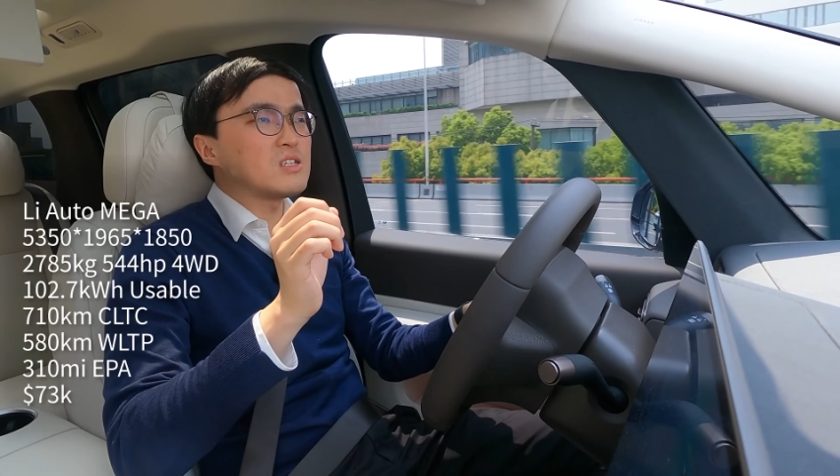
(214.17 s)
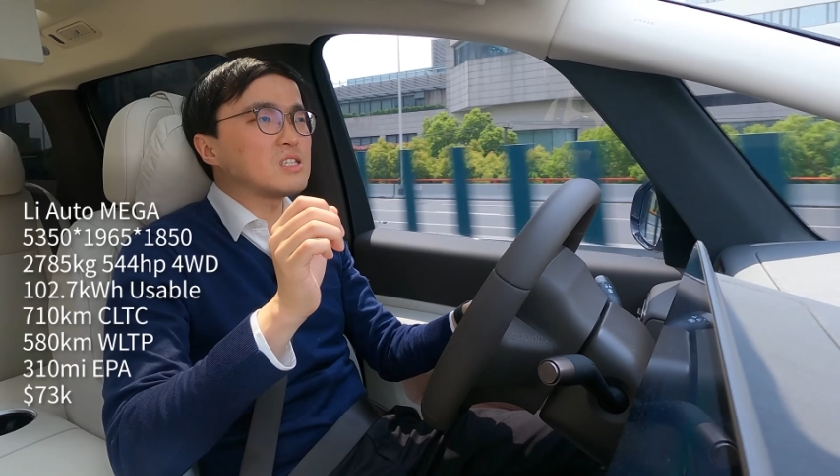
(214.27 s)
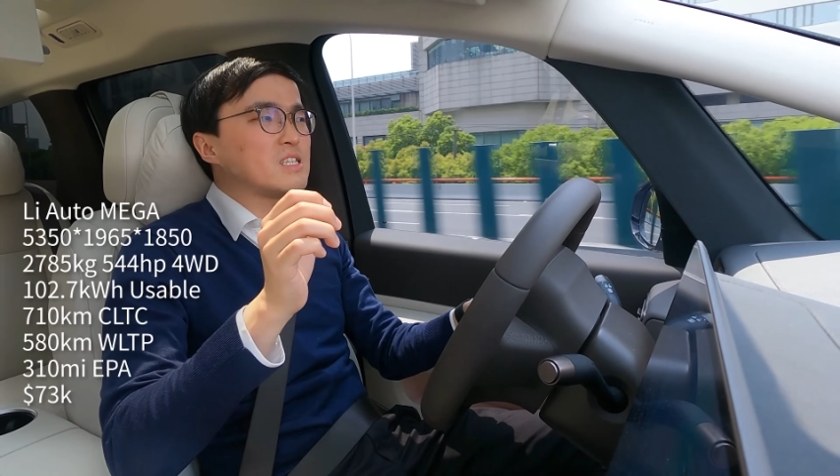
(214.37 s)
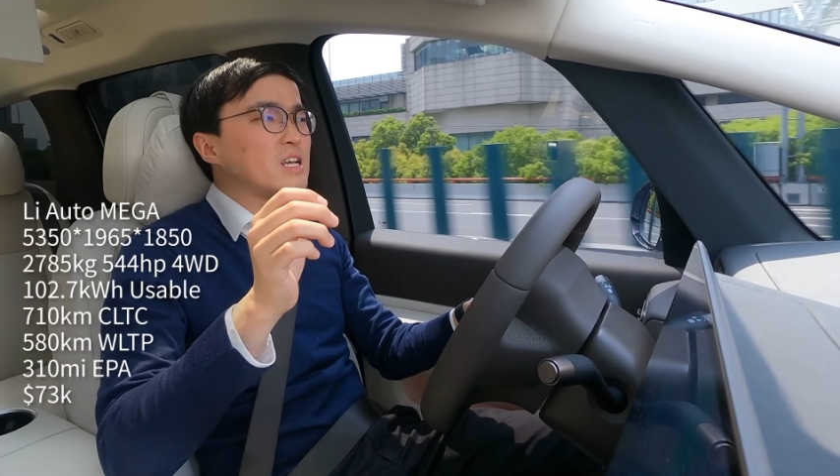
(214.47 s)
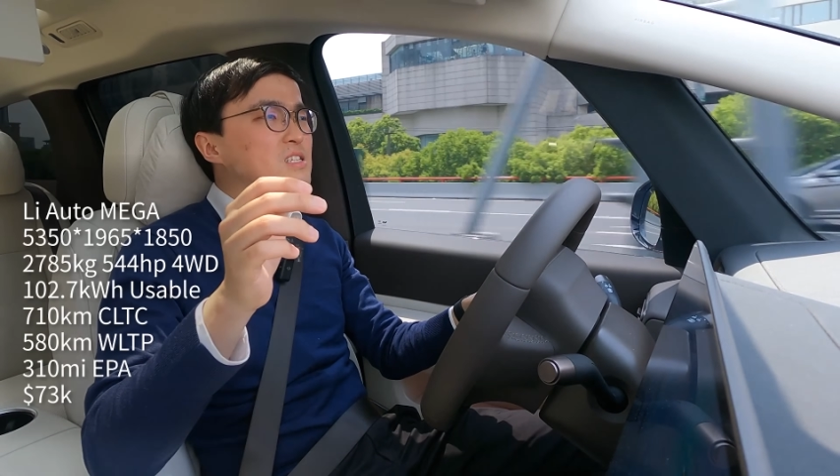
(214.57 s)

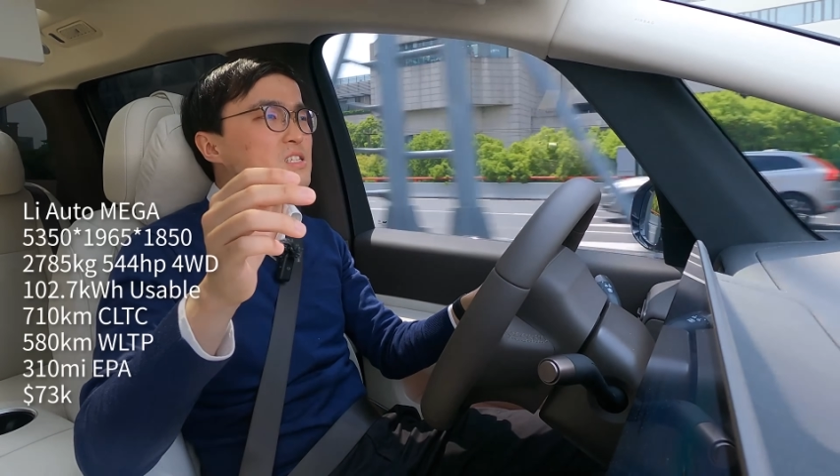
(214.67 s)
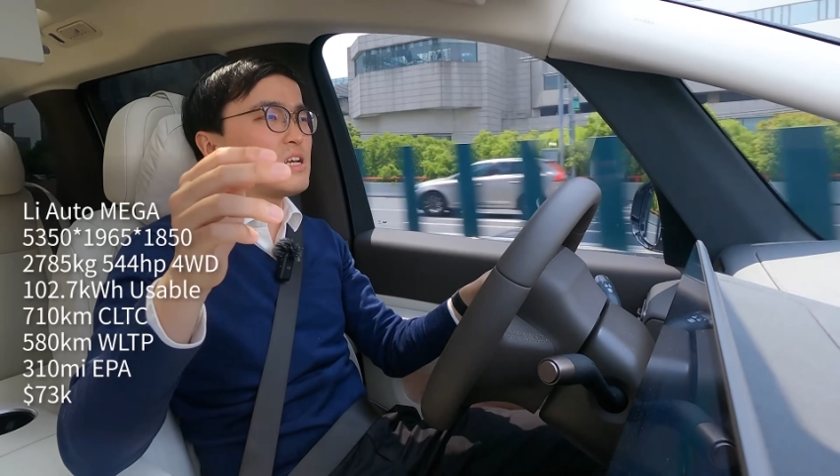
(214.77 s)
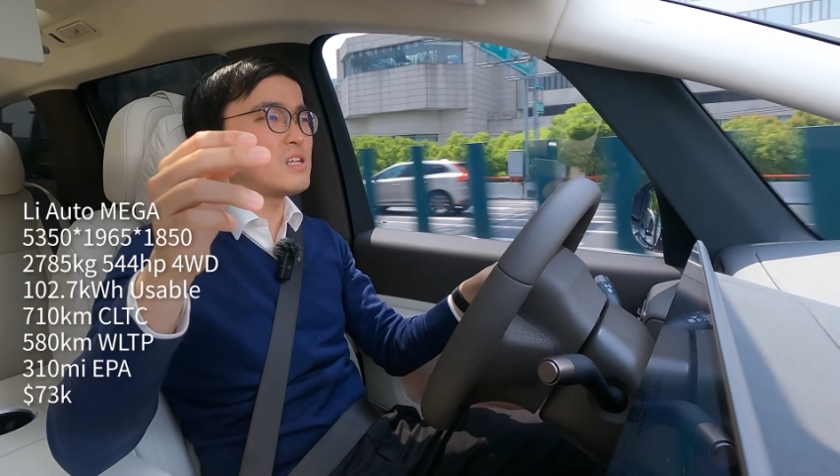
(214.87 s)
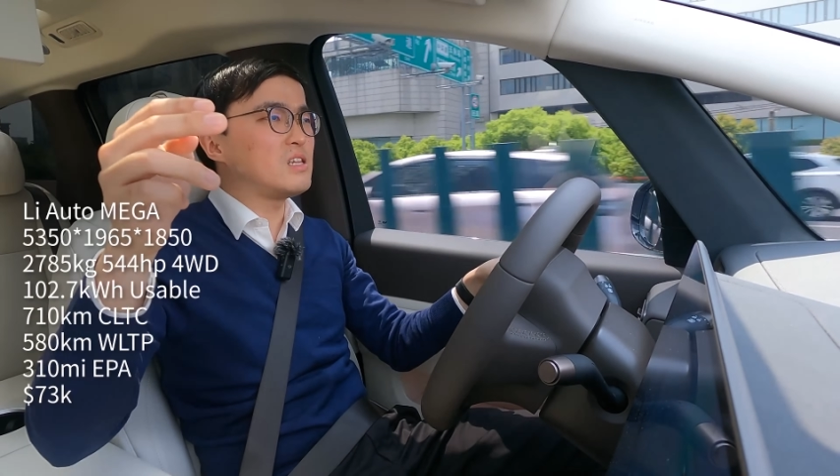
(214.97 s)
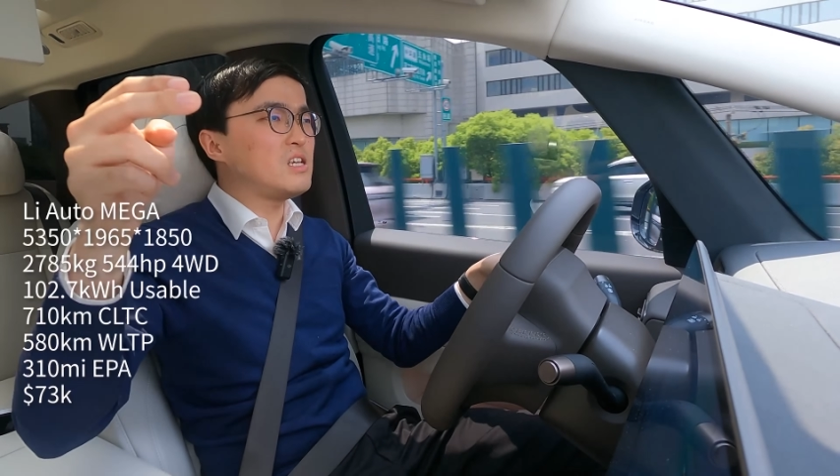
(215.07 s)
sense
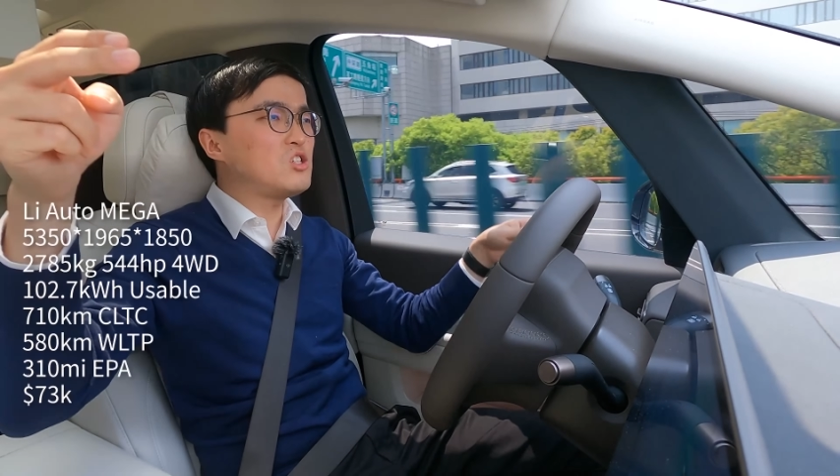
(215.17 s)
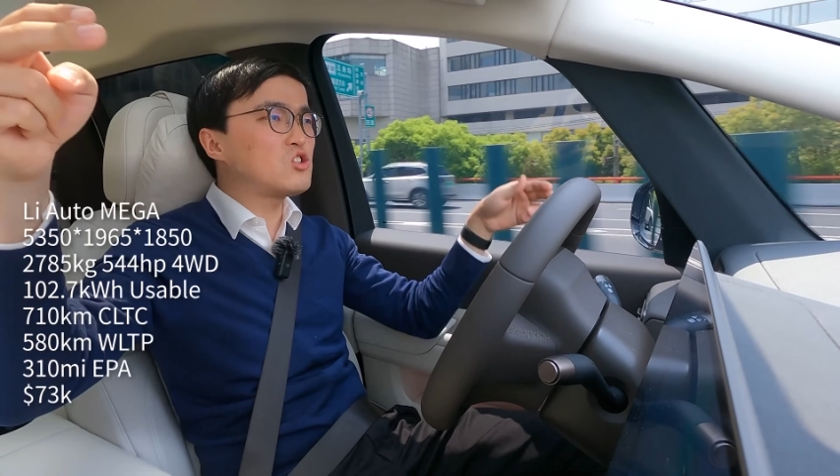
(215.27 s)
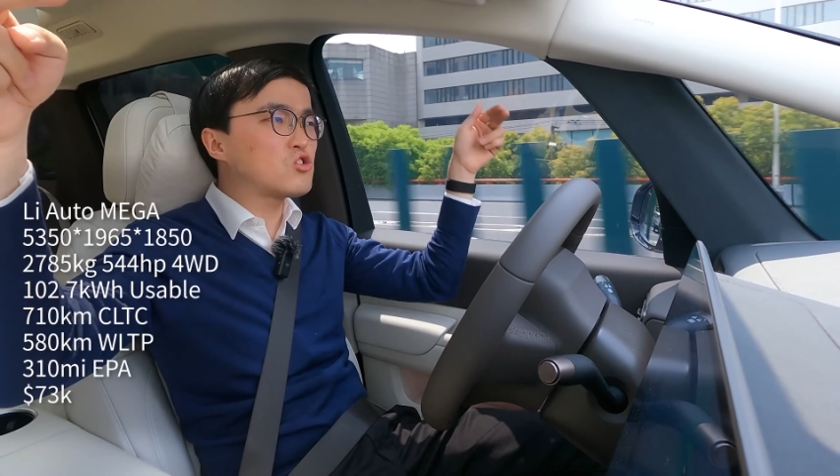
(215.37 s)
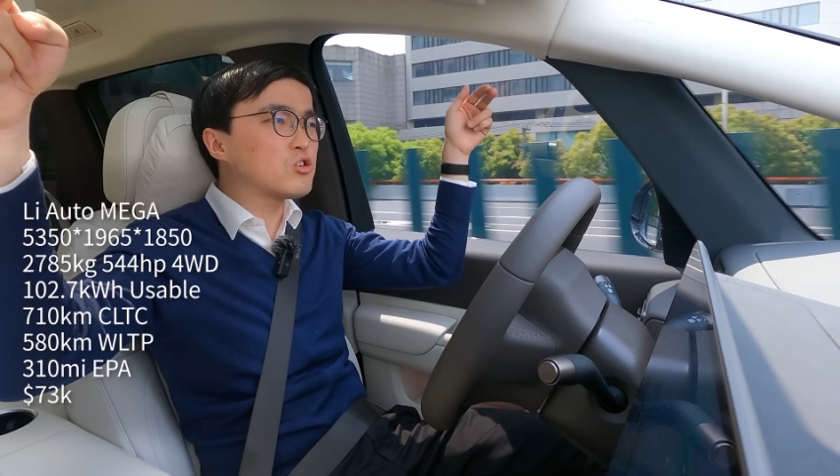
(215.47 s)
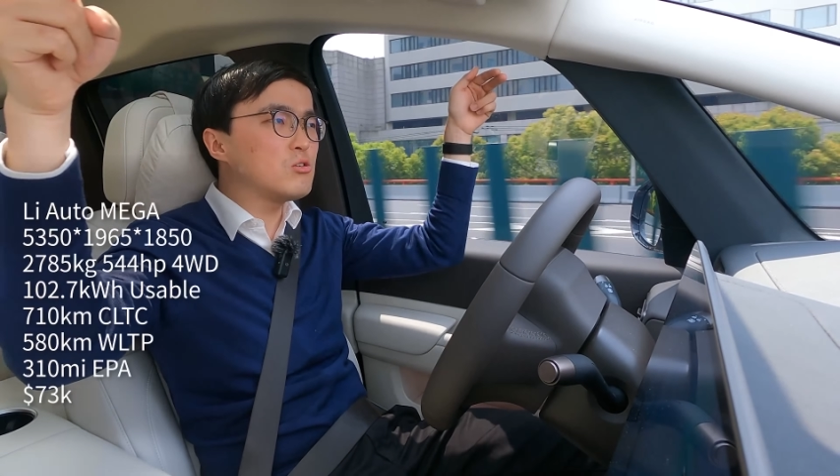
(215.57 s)
that these
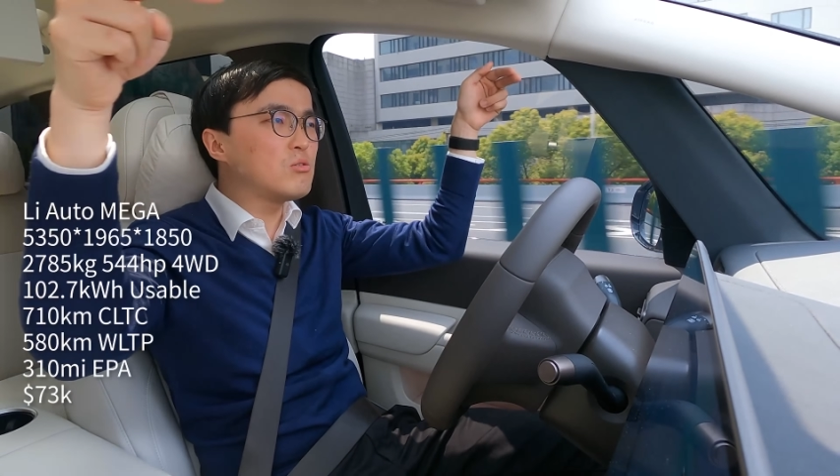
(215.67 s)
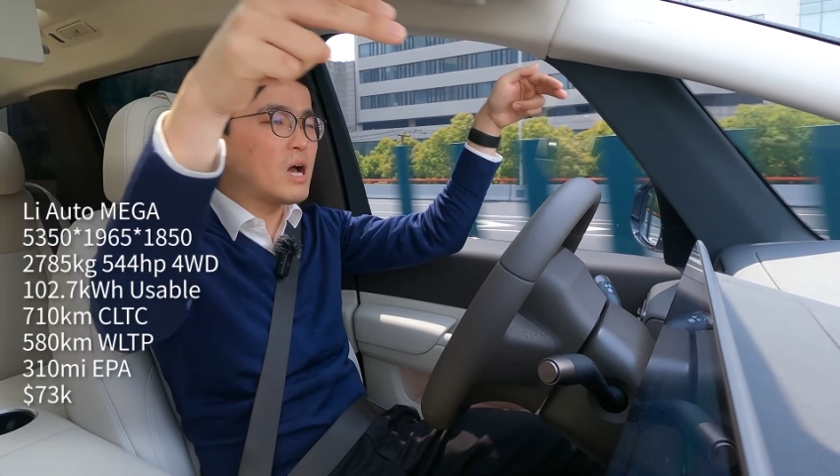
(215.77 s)
two